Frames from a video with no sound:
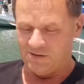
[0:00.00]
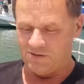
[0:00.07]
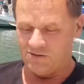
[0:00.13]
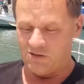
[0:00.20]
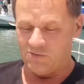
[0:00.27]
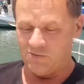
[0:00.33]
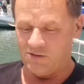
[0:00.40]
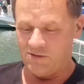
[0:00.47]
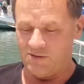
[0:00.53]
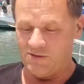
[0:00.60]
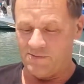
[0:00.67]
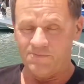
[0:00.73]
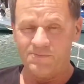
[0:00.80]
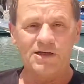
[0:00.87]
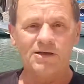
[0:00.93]
So
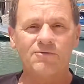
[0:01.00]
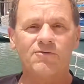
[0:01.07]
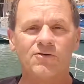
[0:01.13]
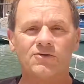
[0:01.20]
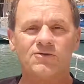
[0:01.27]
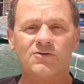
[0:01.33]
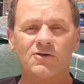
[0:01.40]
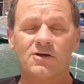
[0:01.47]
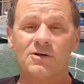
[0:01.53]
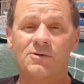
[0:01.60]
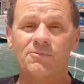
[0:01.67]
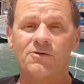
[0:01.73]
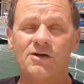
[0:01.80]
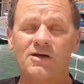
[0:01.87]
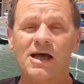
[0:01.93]
um, he thought
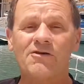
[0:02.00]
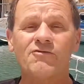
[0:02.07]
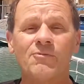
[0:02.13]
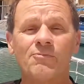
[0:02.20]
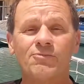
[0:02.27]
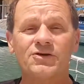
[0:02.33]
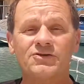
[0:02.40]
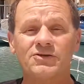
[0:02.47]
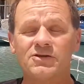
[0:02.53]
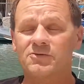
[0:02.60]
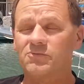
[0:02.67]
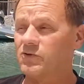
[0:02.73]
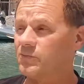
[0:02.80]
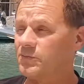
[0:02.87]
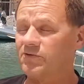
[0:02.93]
uh, life in
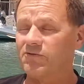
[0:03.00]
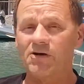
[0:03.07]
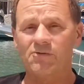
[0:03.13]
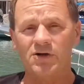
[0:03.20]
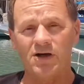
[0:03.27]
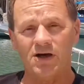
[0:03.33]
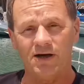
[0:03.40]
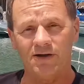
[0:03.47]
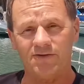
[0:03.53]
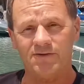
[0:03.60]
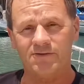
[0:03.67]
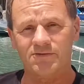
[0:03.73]
prison will be very hard.